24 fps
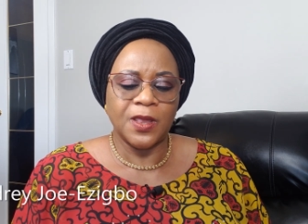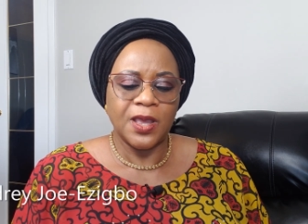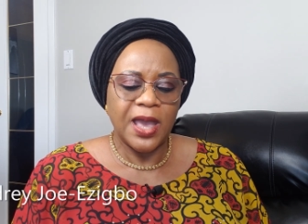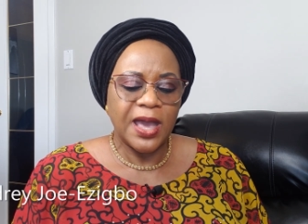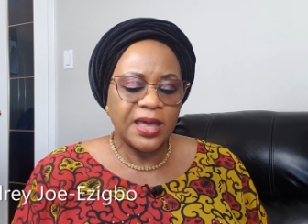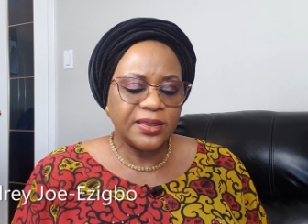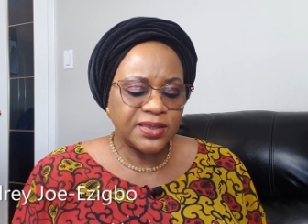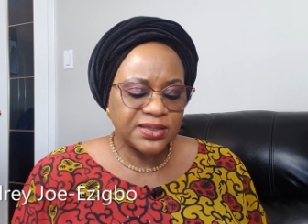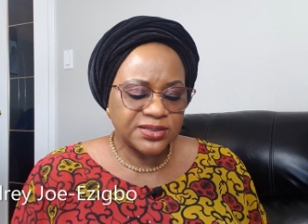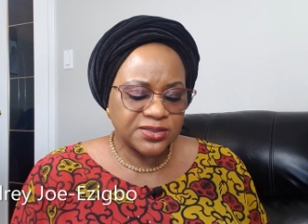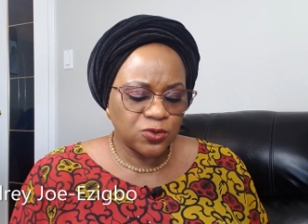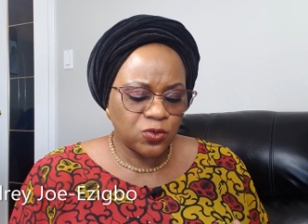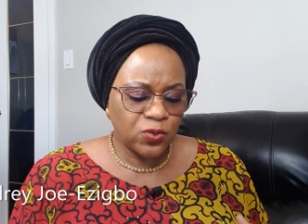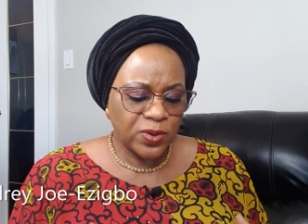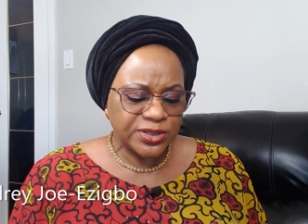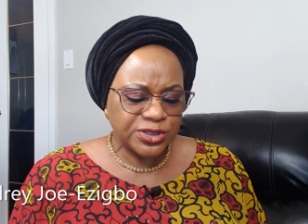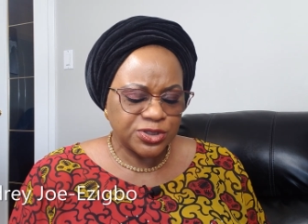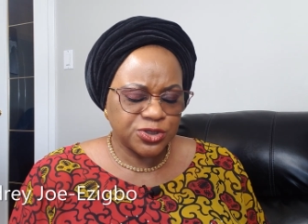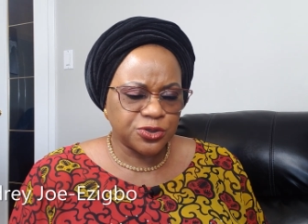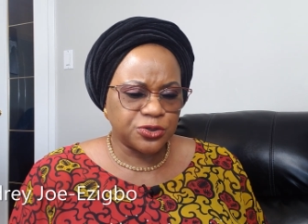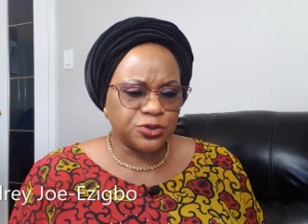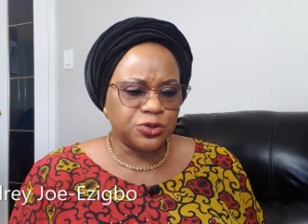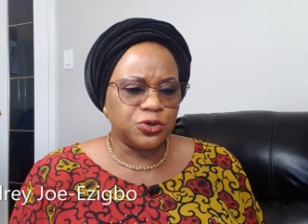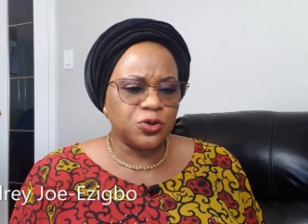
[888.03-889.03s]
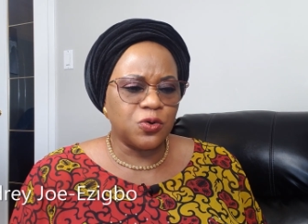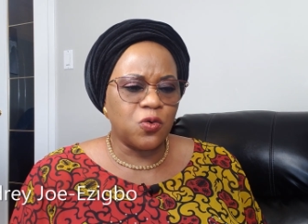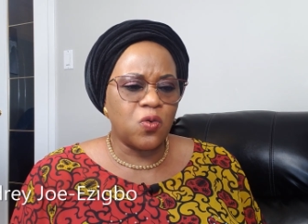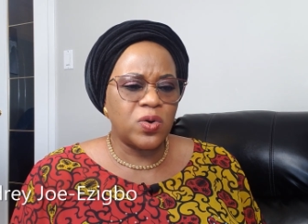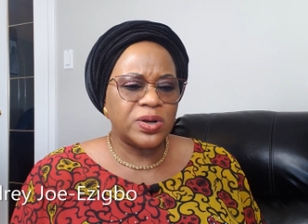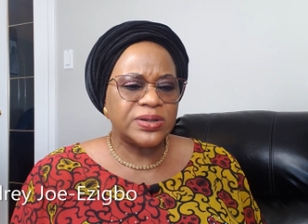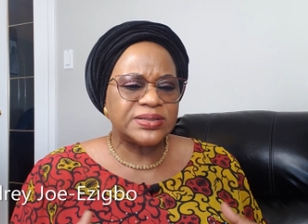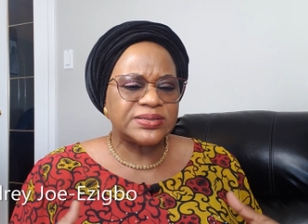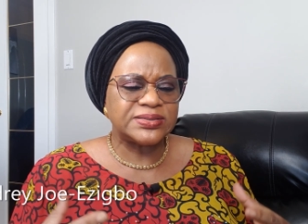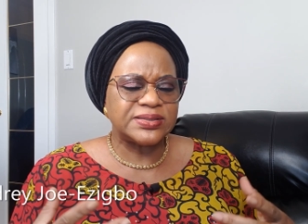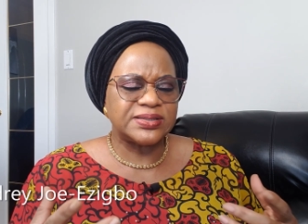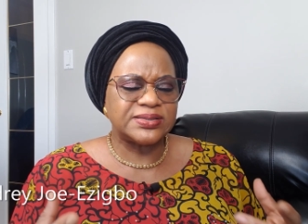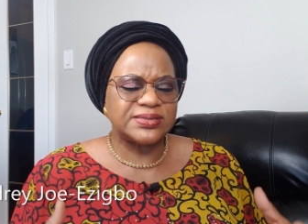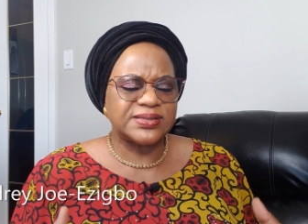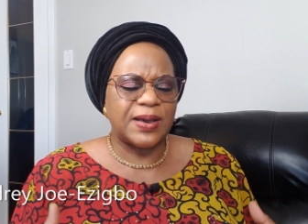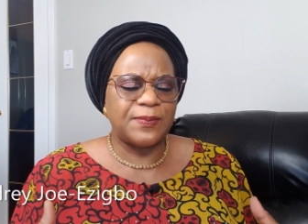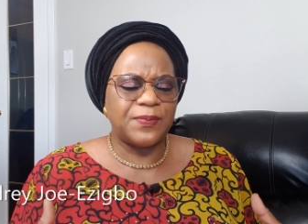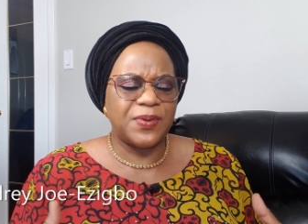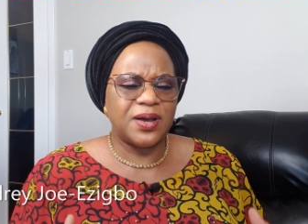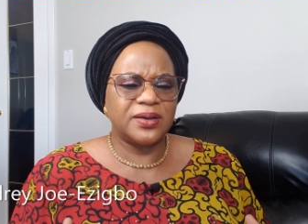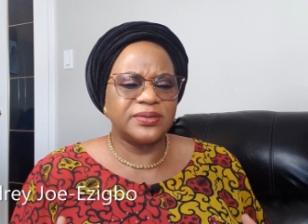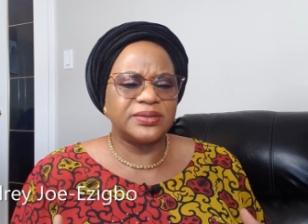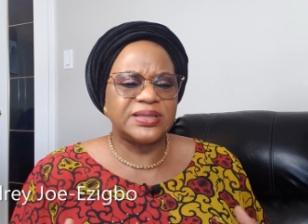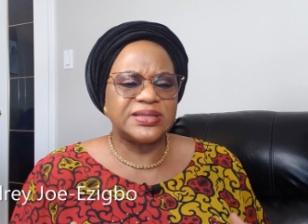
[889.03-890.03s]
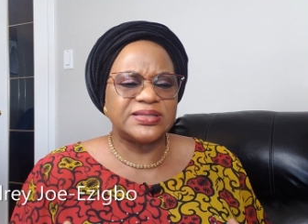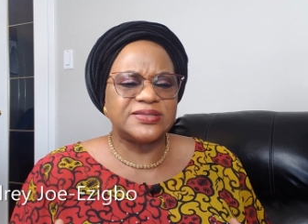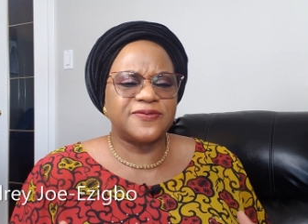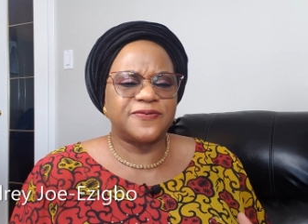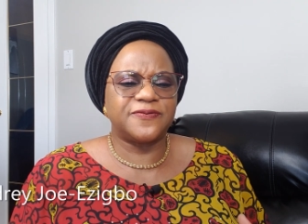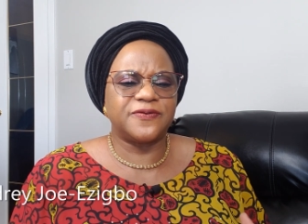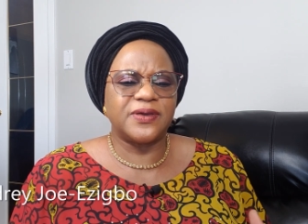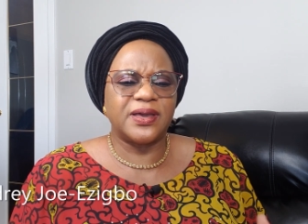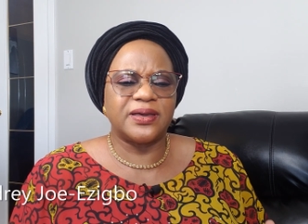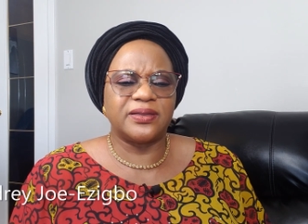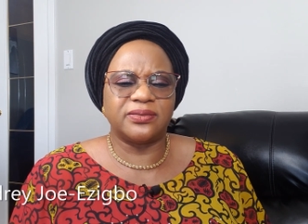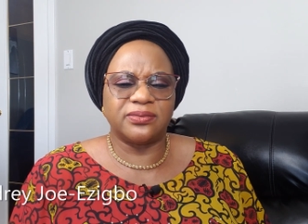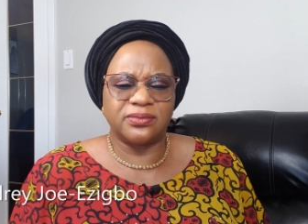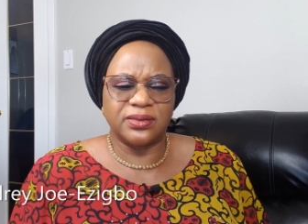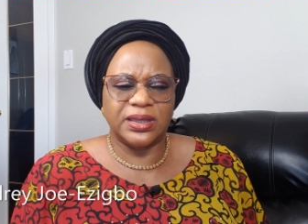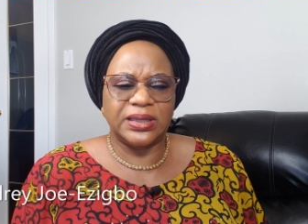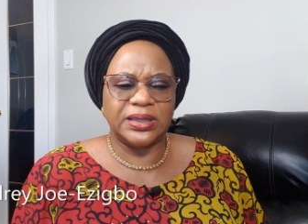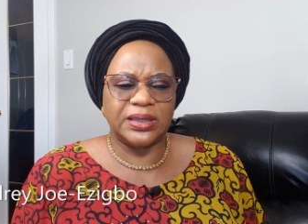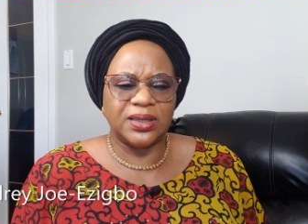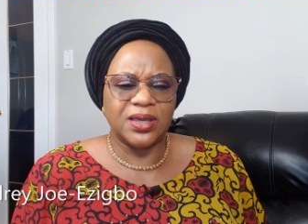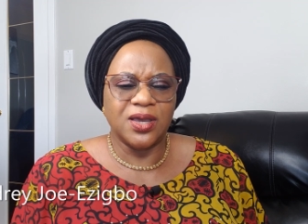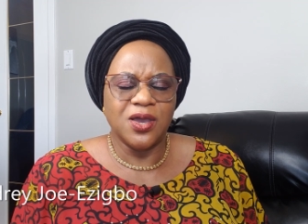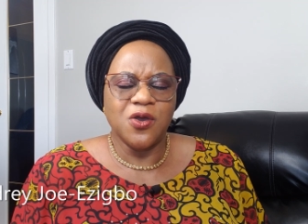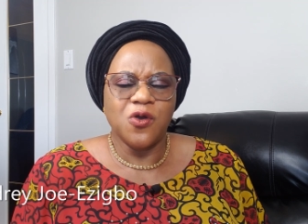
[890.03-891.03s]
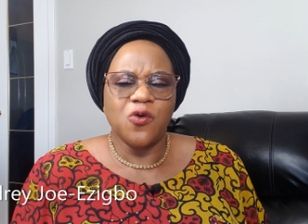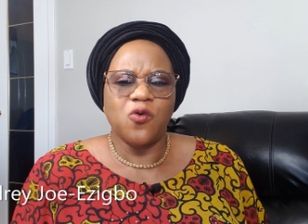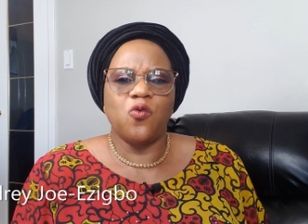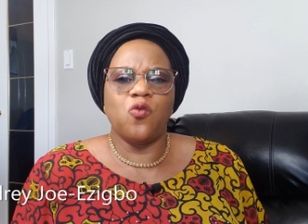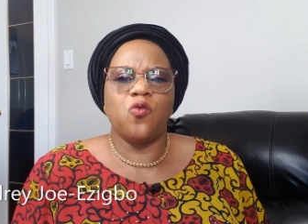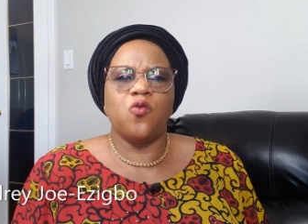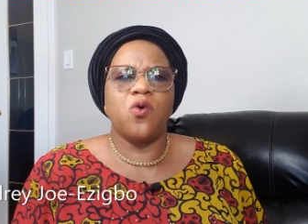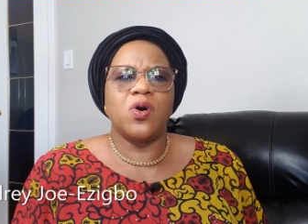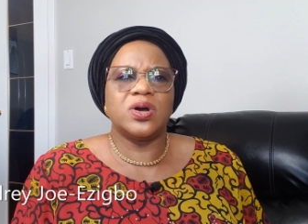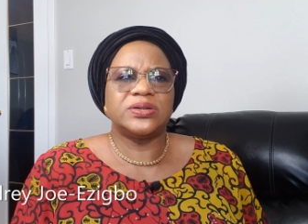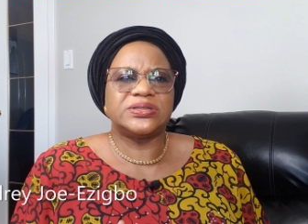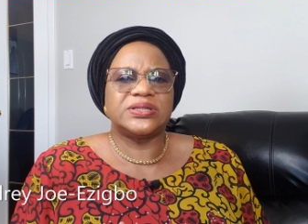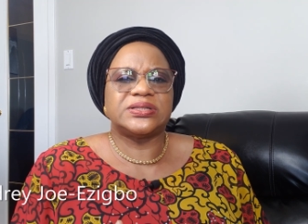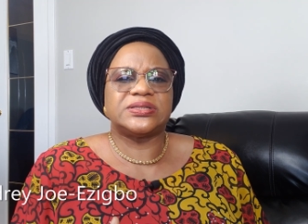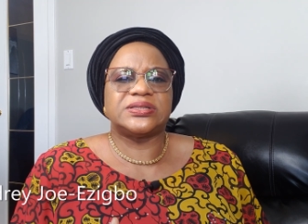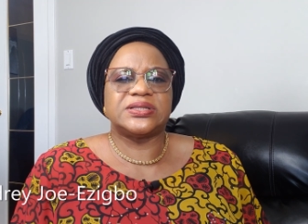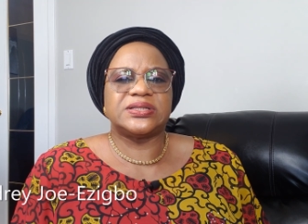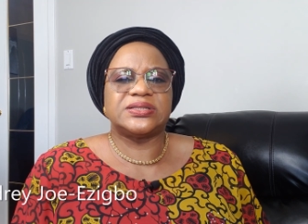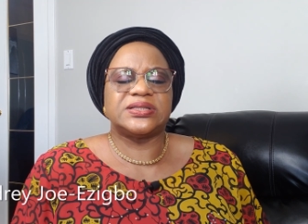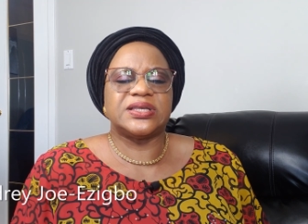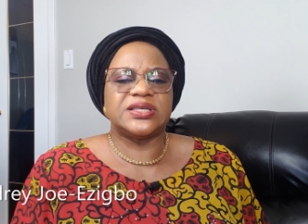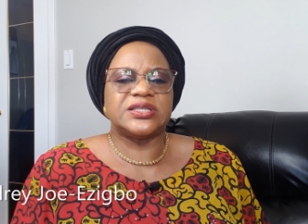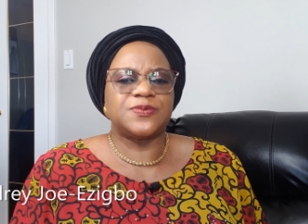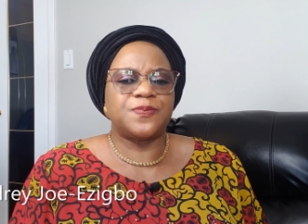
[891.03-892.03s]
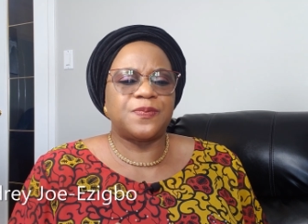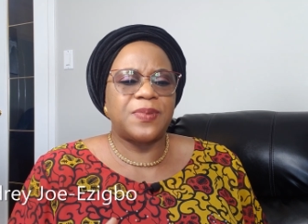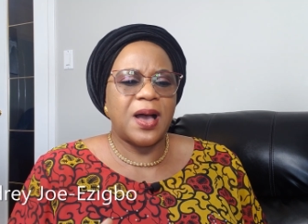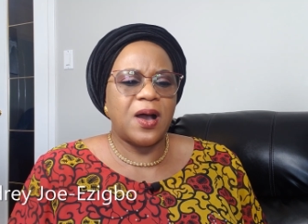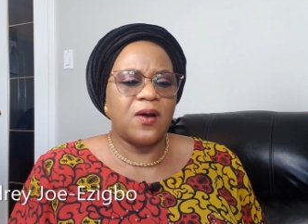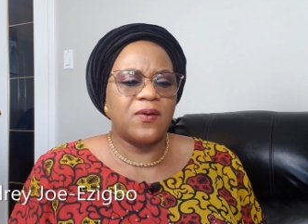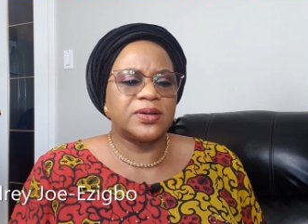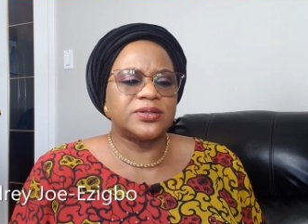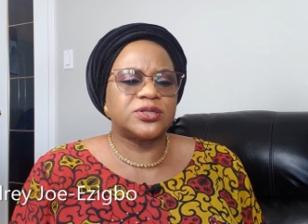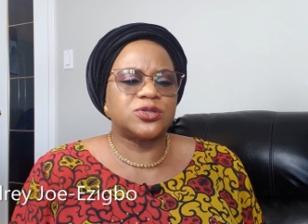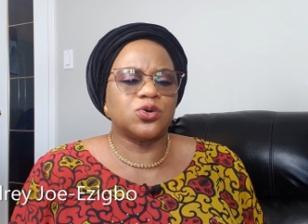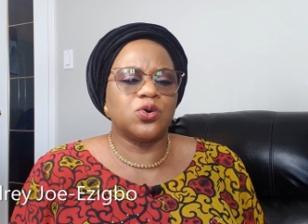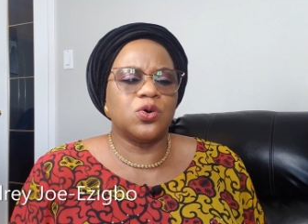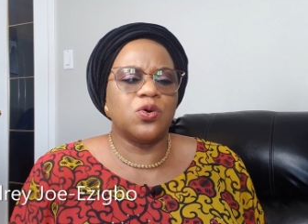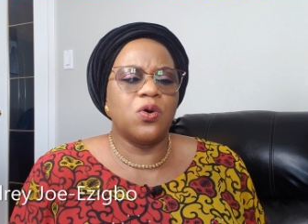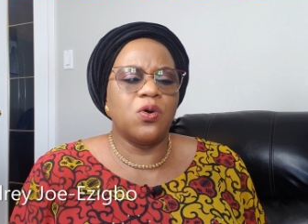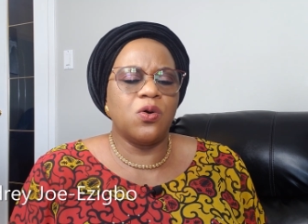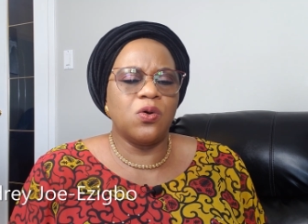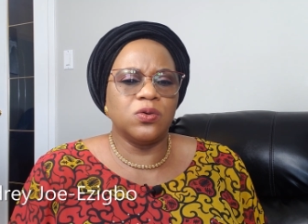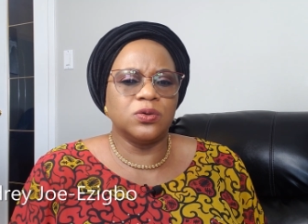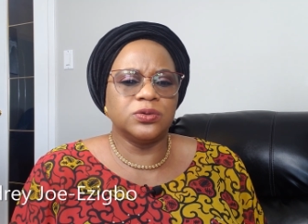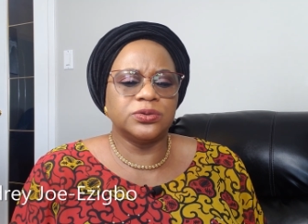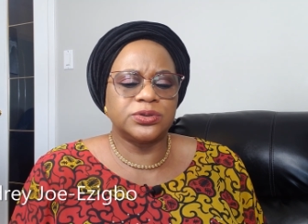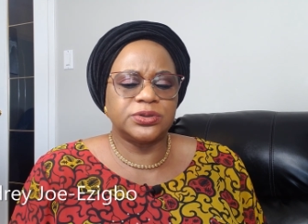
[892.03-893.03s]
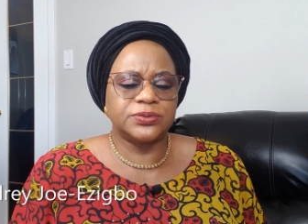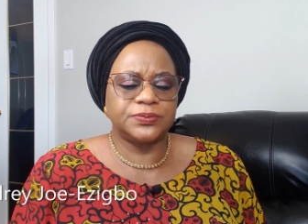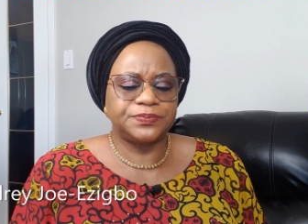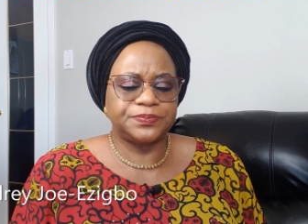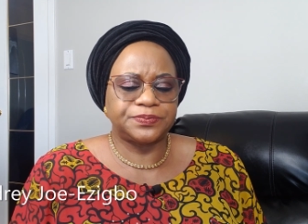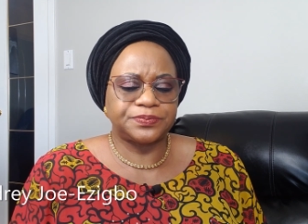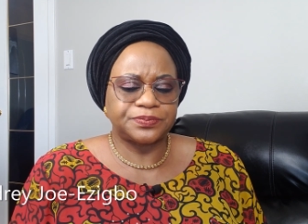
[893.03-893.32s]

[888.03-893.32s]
And there's a question, you know, what is this about this fear thing? What is this is power to hold,